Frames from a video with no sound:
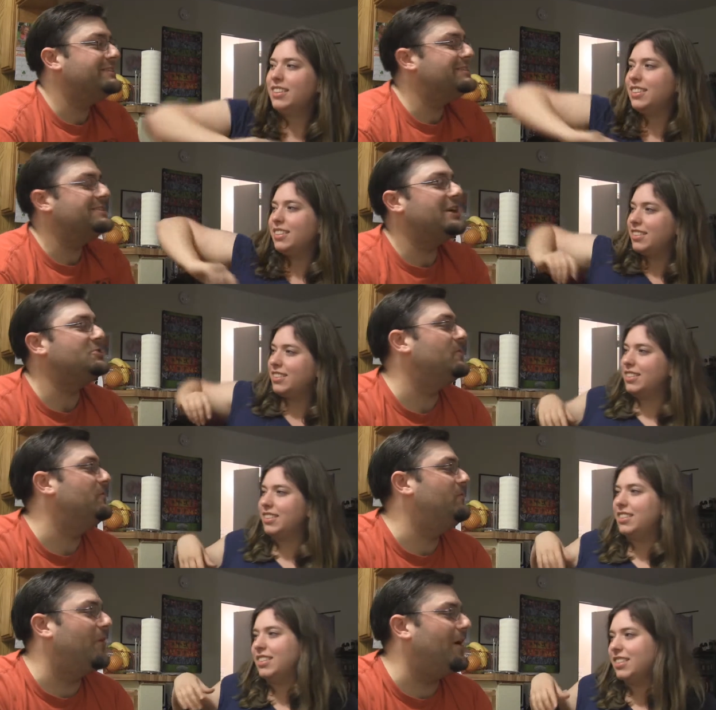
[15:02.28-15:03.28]
Speaker 1: is such a
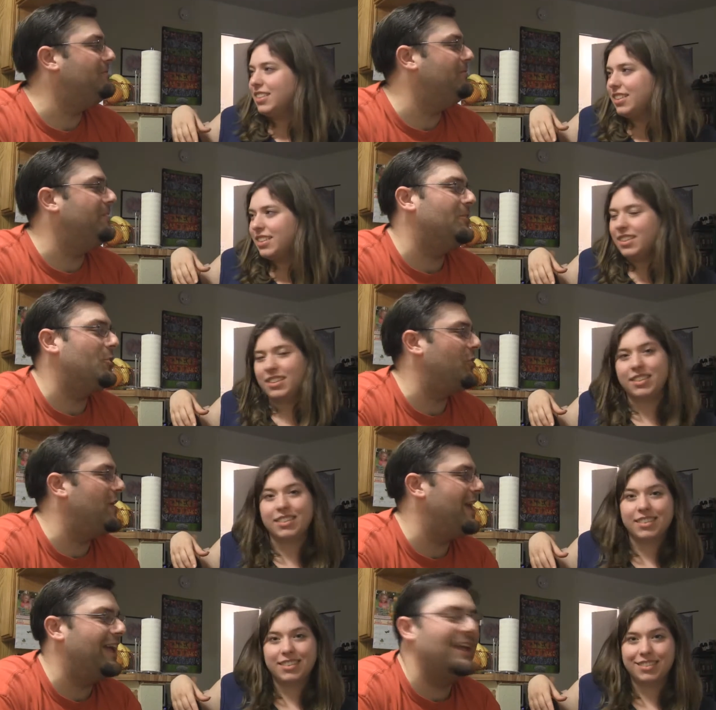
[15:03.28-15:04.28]
vaudeville
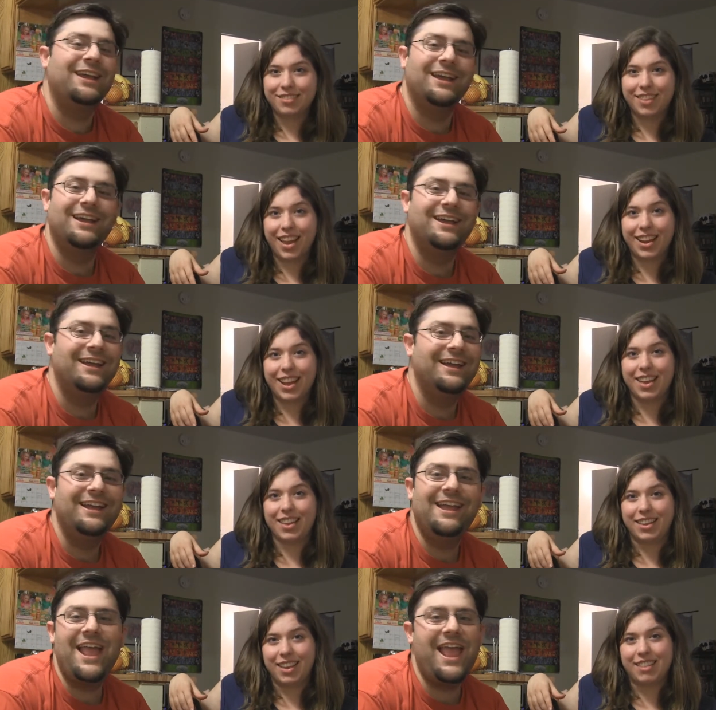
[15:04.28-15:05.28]
thing.
Speaker 2: It
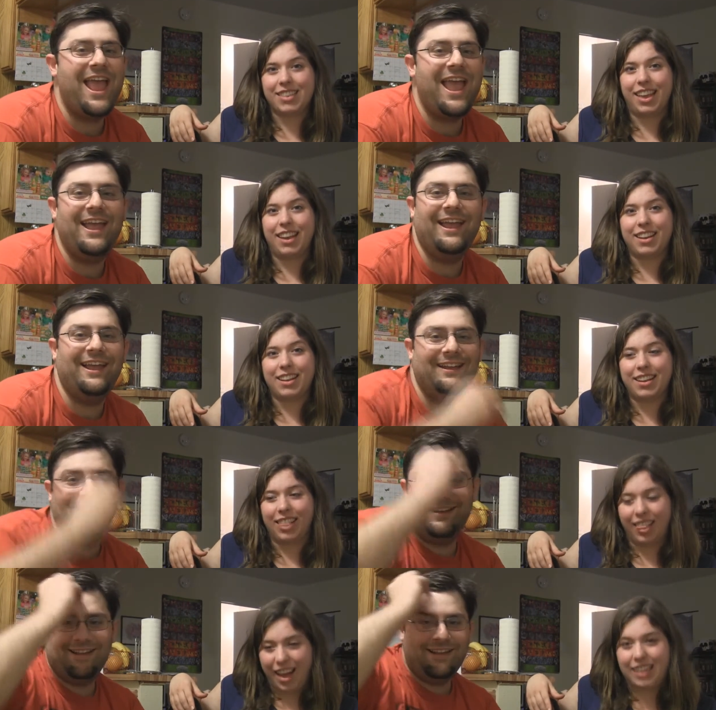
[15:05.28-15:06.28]
is. It's like
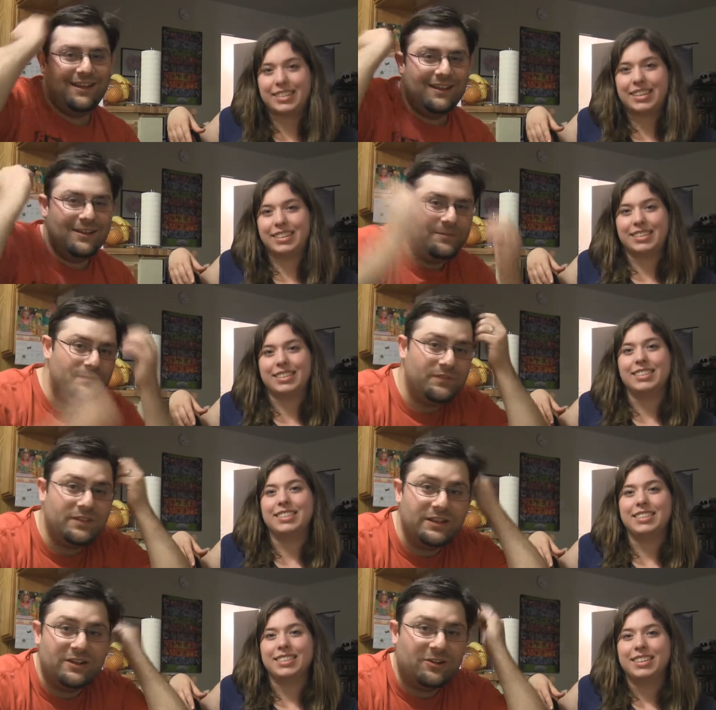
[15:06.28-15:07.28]
classic.
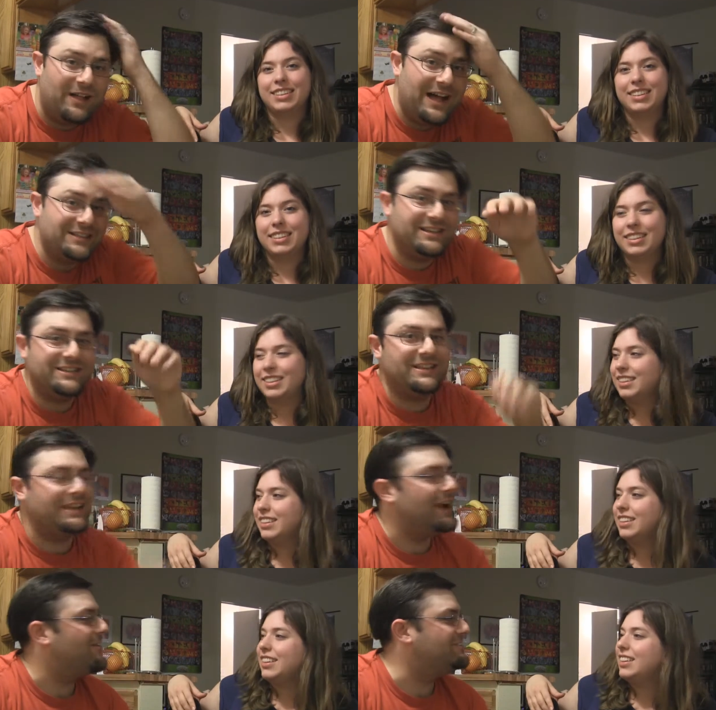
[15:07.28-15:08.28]
Speaker 1: Classic as a
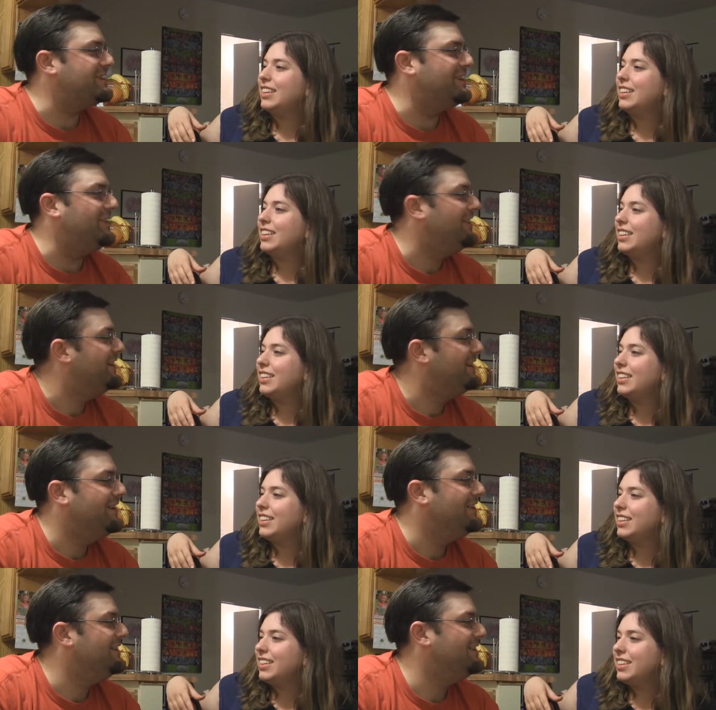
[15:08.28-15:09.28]
carousel.
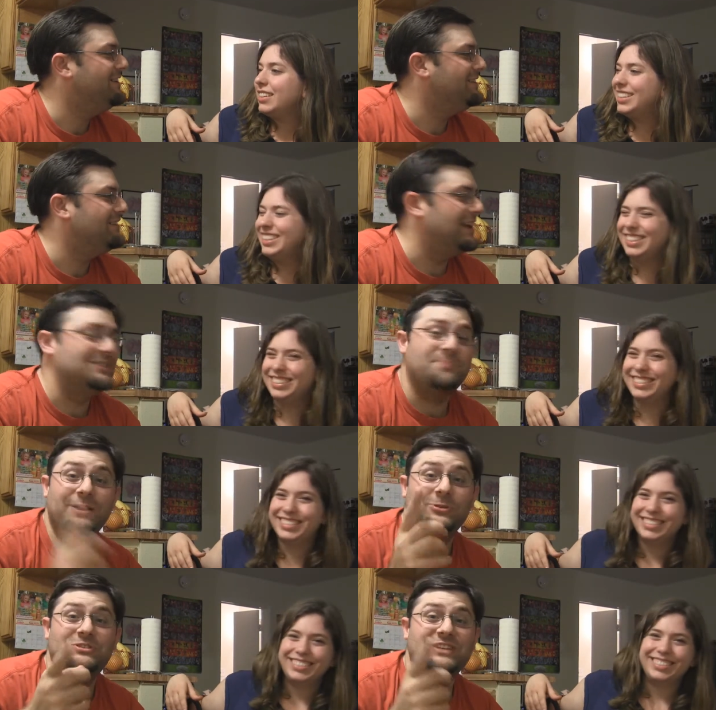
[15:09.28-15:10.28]
That's my new